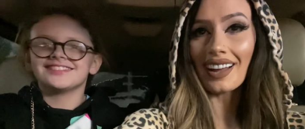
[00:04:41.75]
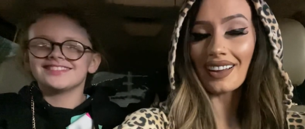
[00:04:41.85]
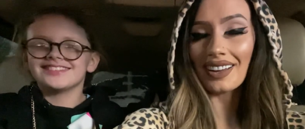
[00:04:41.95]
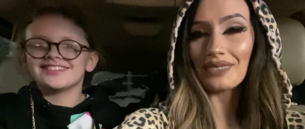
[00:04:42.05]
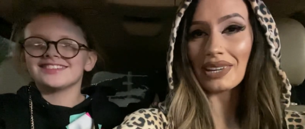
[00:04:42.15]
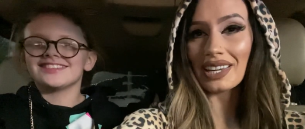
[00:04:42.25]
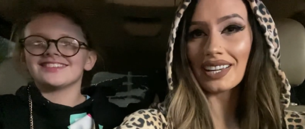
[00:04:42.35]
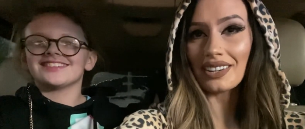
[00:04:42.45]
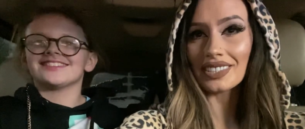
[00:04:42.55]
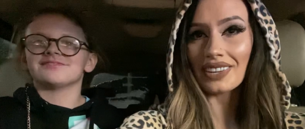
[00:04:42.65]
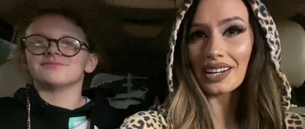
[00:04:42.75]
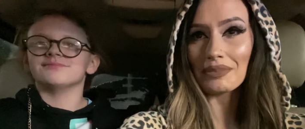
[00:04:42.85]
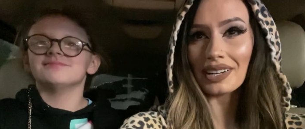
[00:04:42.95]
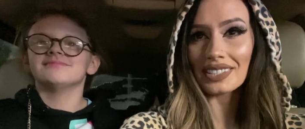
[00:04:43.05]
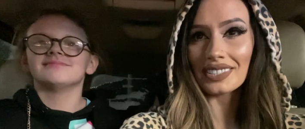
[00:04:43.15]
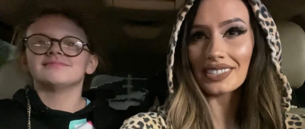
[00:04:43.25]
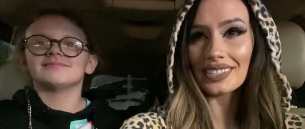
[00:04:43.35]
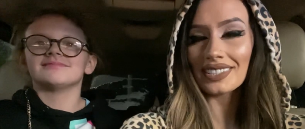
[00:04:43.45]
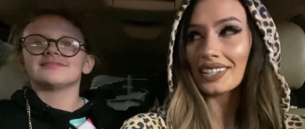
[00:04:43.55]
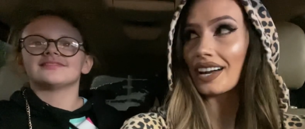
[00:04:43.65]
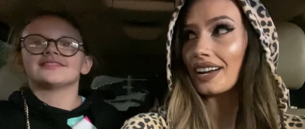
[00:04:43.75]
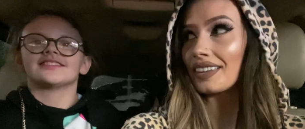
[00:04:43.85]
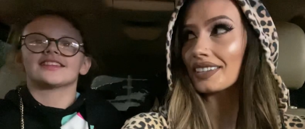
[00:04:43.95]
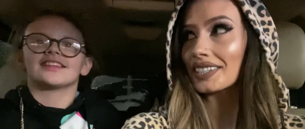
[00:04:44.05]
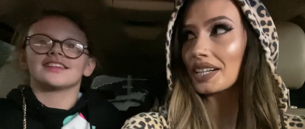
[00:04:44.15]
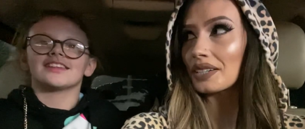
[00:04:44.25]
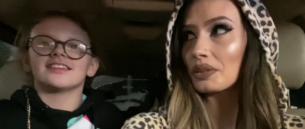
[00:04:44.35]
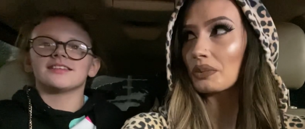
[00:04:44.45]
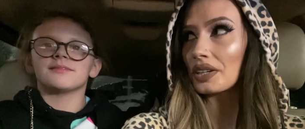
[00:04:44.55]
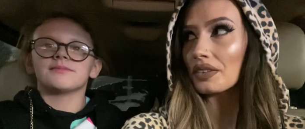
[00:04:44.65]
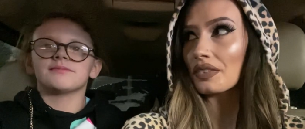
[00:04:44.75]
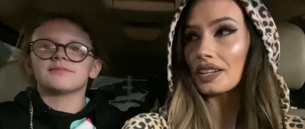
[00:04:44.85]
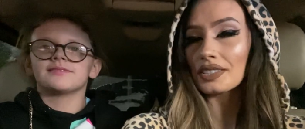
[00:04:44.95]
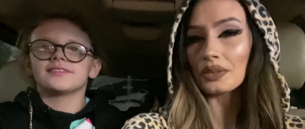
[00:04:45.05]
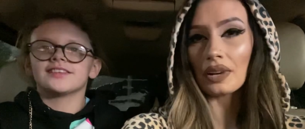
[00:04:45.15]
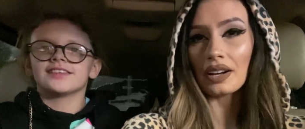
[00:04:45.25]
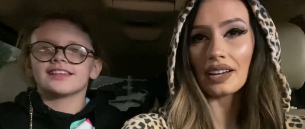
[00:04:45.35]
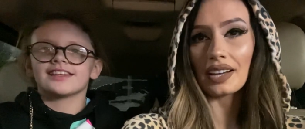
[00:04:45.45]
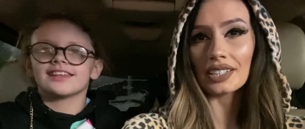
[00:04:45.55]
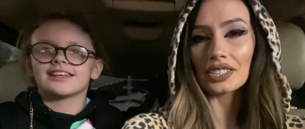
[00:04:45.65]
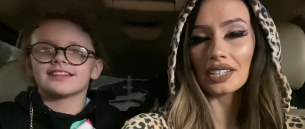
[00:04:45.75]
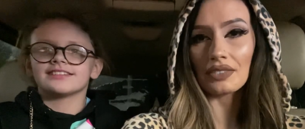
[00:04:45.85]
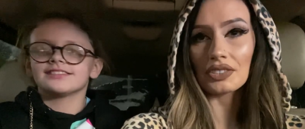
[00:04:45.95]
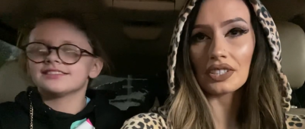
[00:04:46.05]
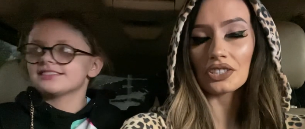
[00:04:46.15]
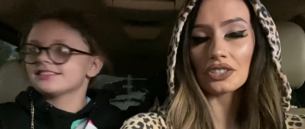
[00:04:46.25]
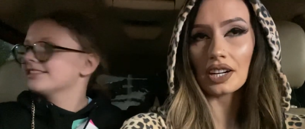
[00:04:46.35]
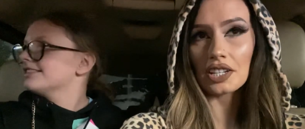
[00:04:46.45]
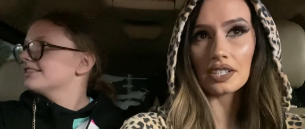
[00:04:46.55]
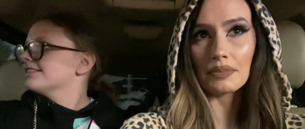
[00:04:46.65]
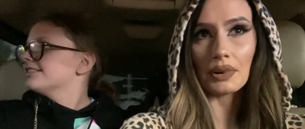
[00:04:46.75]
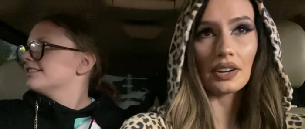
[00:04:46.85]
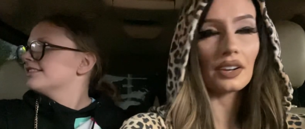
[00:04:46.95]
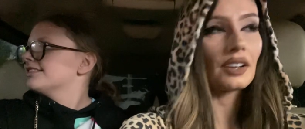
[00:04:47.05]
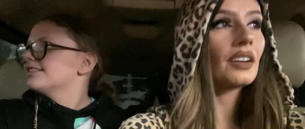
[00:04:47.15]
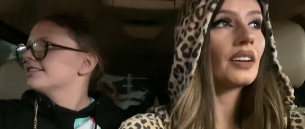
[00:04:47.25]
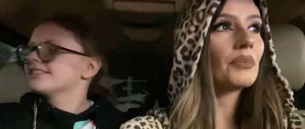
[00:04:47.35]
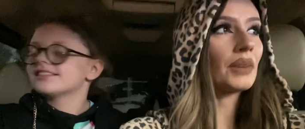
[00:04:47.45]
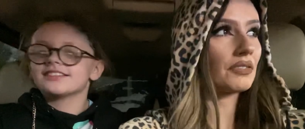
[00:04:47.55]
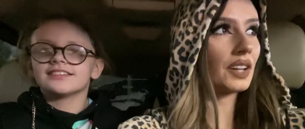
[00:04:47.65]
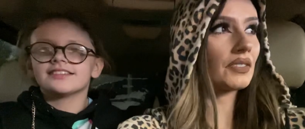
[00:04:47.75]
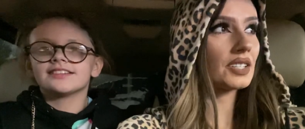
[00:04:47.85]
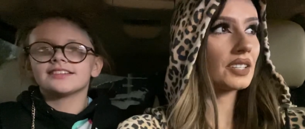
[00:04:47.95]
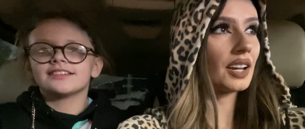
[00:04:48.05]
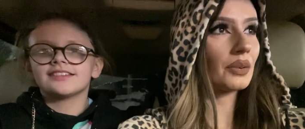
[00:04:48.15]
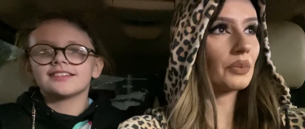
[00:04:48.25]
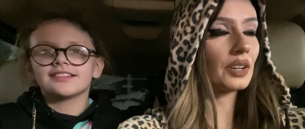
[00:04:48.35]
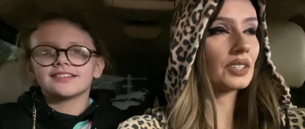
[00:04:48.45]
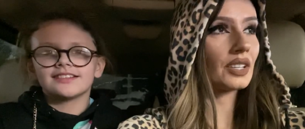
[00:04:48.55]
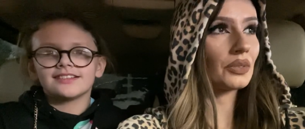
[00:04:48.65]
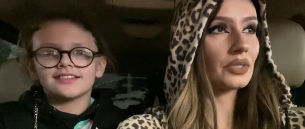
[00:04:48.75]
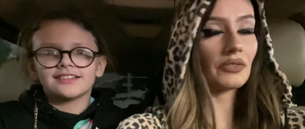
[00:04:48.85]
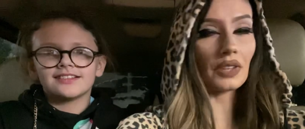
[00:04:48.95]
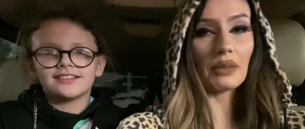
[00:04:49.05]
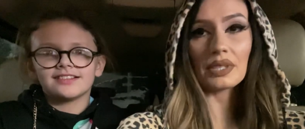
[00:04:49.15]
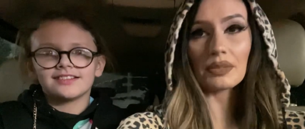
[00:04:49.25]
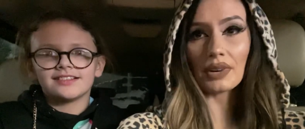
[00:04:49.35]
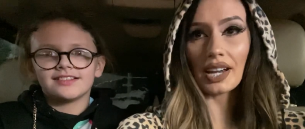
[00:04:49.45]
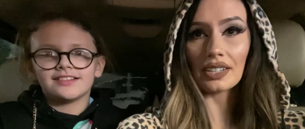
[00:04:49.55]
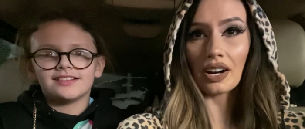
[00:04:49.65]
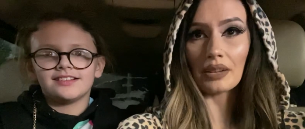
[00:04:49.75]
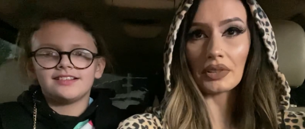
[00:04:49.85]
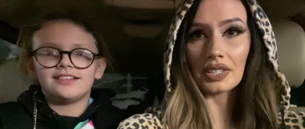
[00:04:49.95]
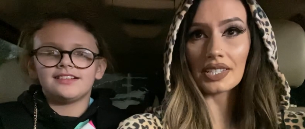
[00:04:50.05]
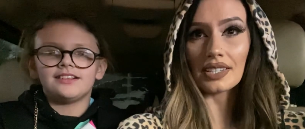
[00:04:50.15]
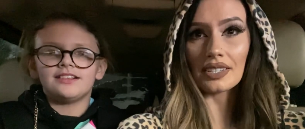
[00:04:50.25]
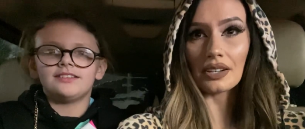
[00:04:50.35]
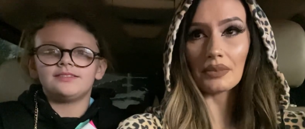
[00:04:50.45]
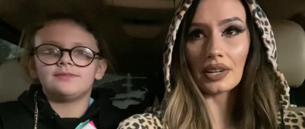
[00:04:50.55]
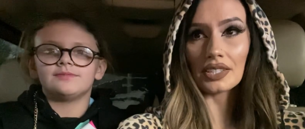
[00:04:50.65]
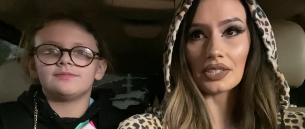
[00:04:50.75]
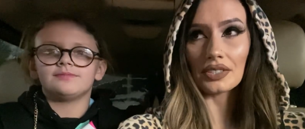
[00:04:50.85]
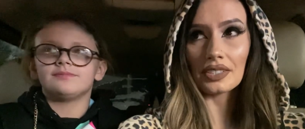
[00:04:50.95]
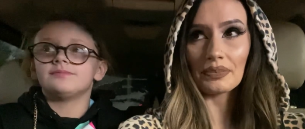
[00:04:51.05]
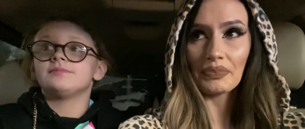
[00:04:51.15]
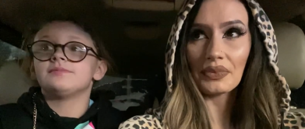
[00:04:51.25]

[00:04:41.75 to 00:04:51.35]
Speaker 1: uh, me always wanting mm-hmm. pretzels. Yeah, and that's kind of a weird thing to want actually after extractions, but my favorite snack was those Flipz brand caramel and sea salt pretzels.